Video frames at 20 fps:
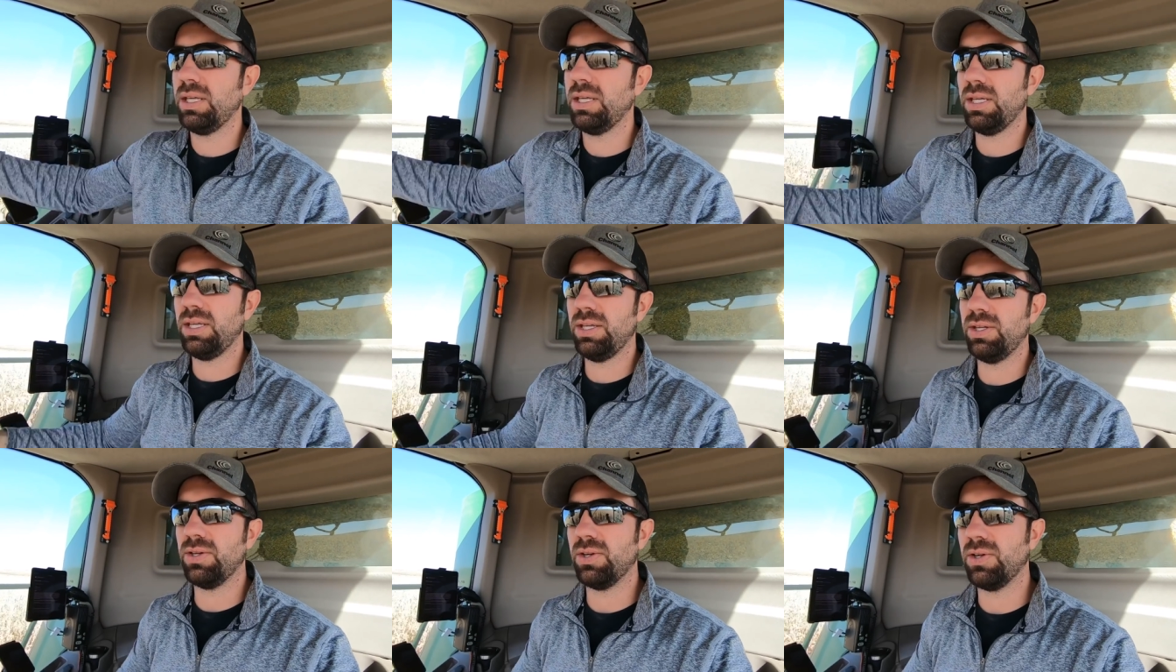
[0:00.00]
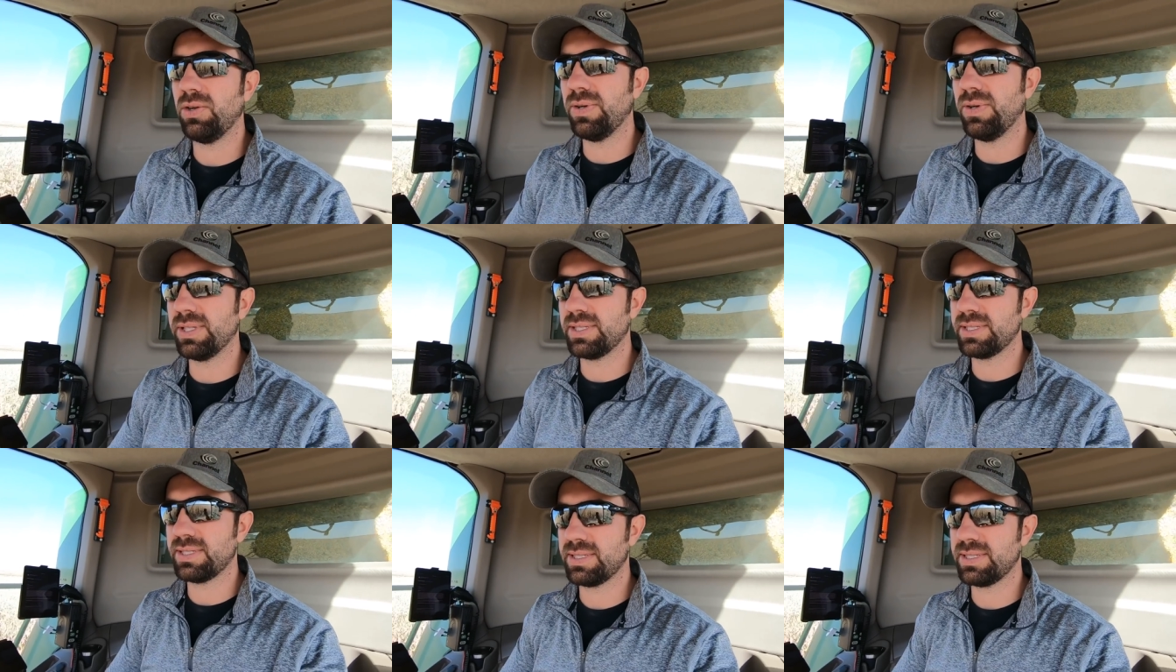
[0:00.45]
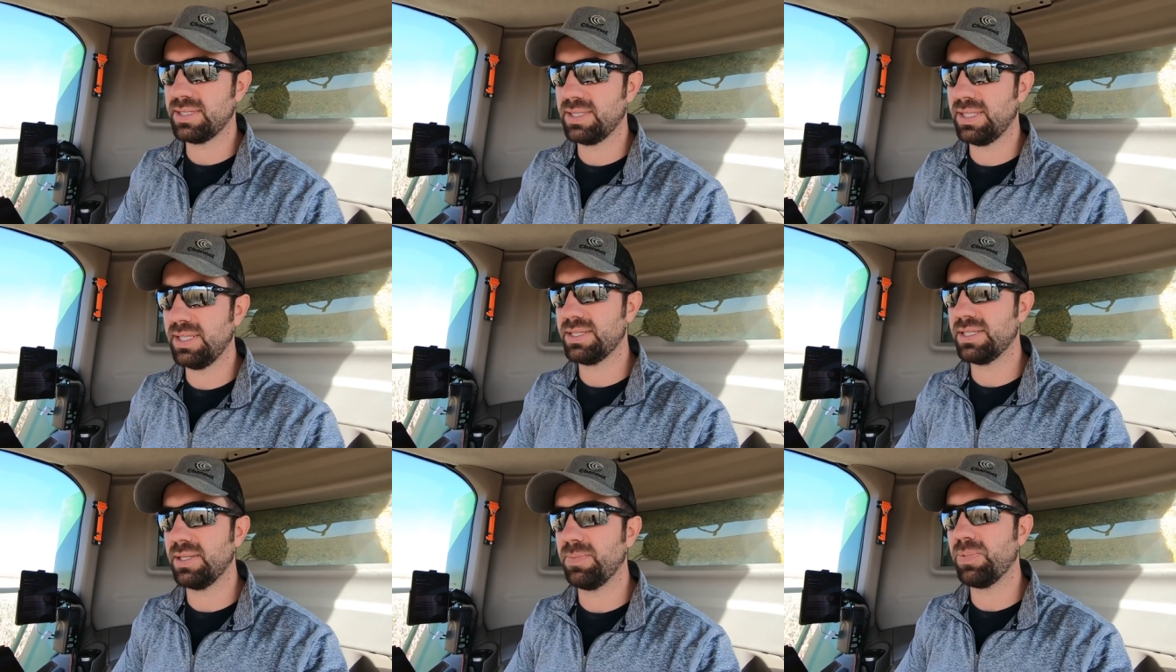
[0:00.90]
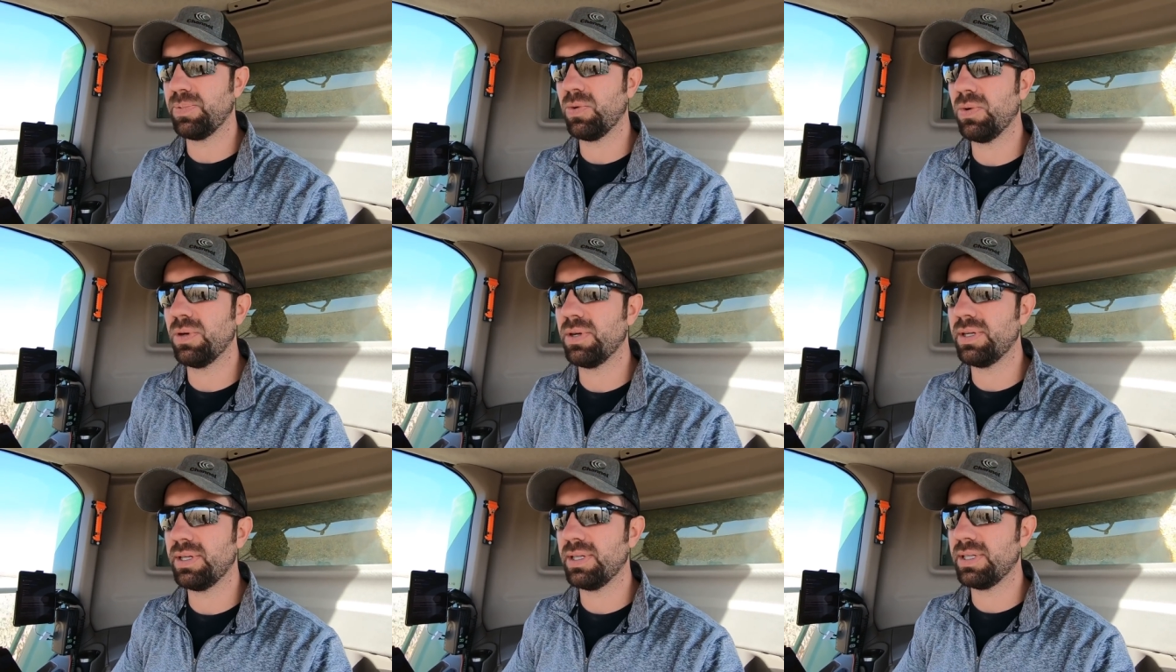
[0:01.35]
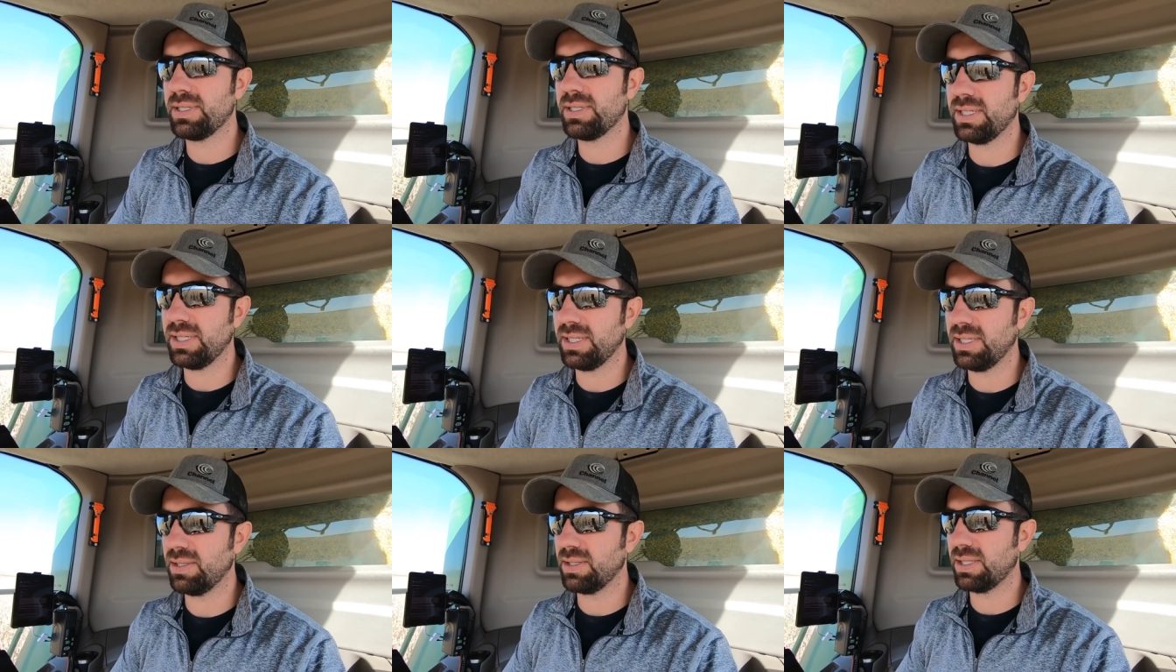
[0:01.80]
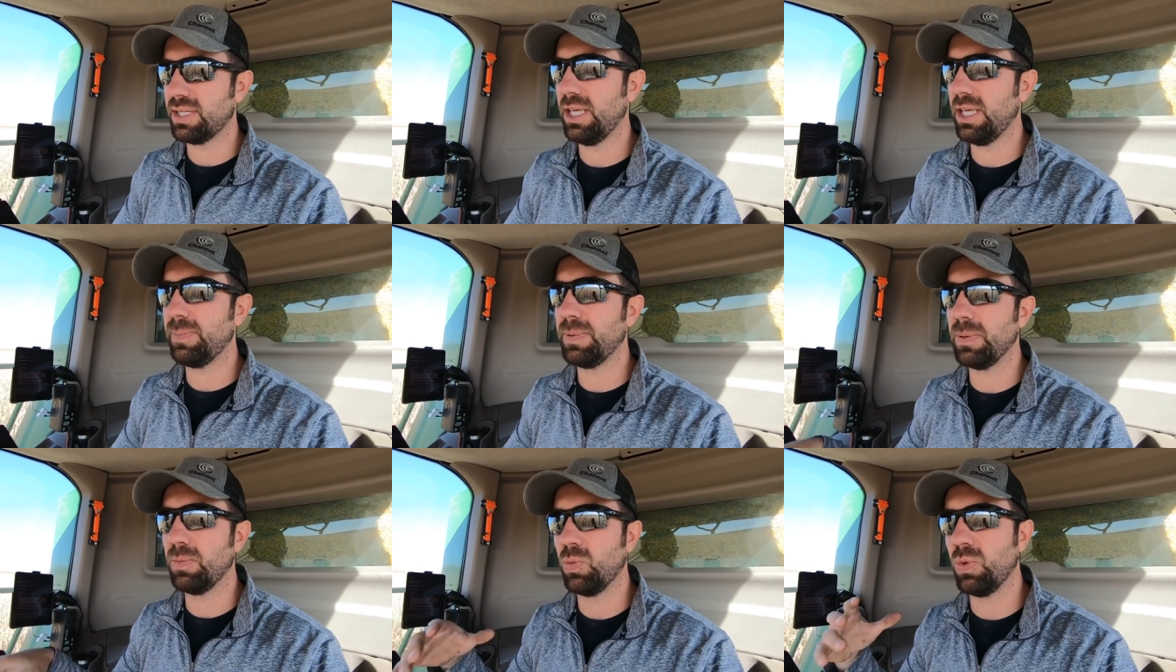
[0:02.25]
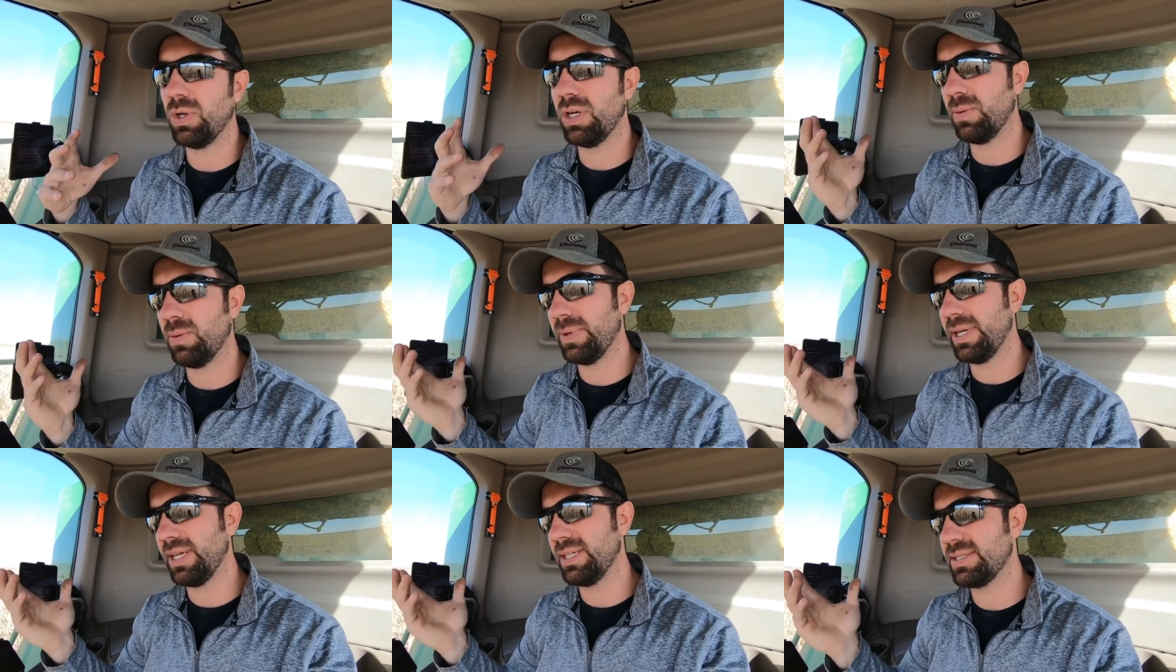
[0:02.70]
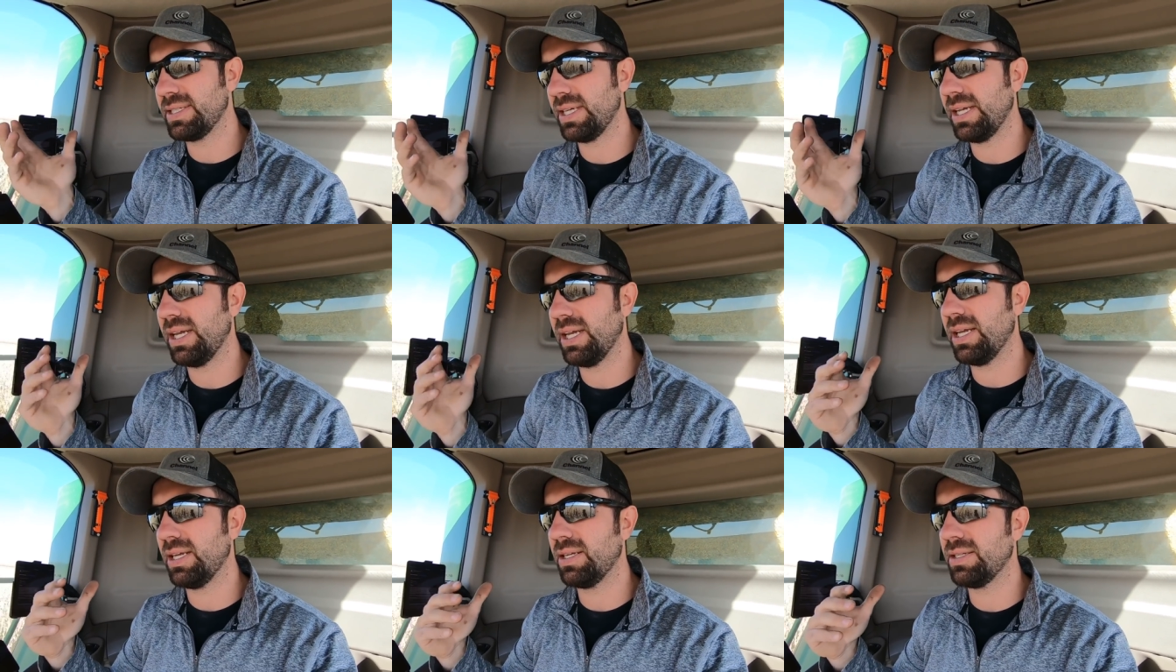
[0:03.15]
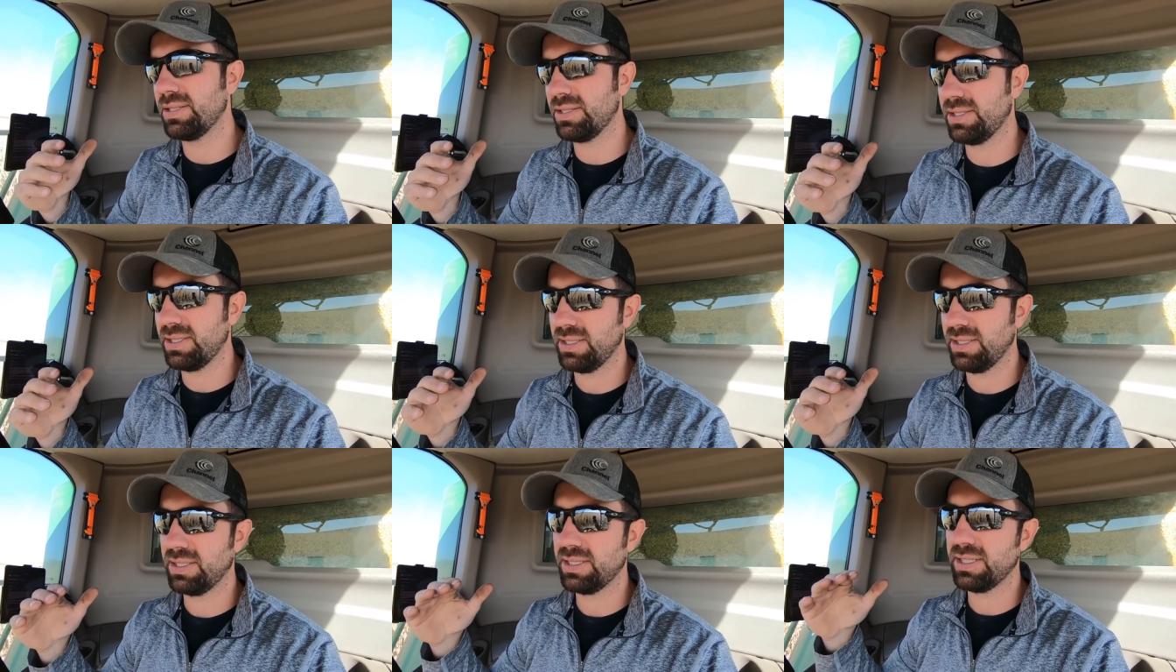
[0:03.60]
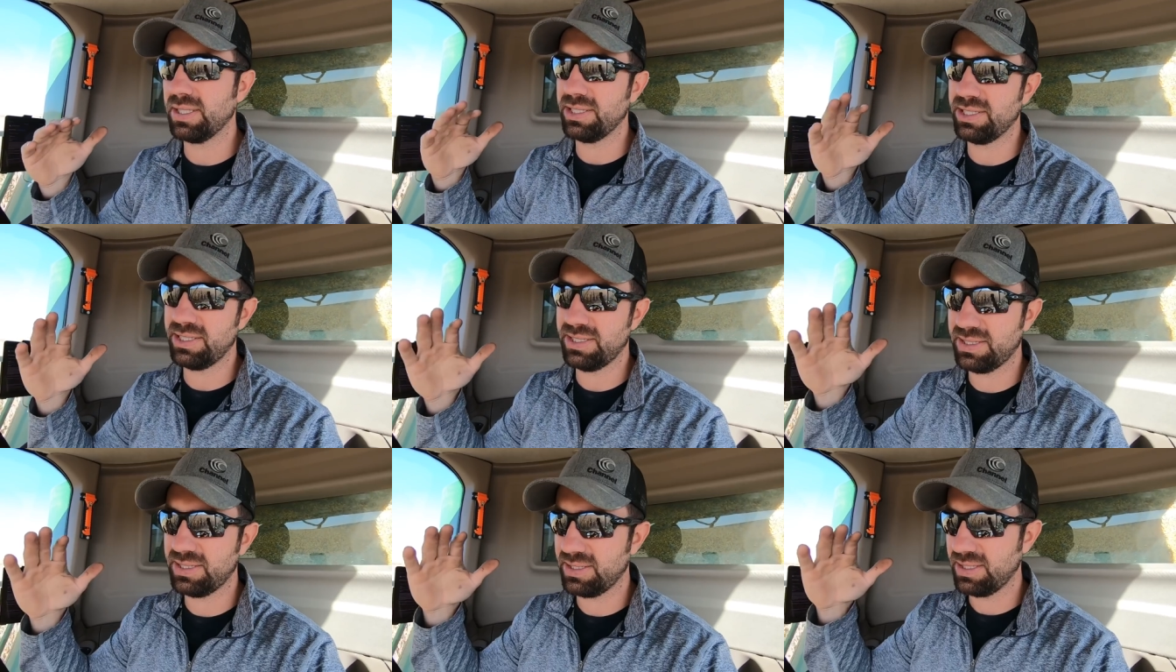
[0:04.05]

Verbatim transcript: you know, it's important to keep them well maintained, because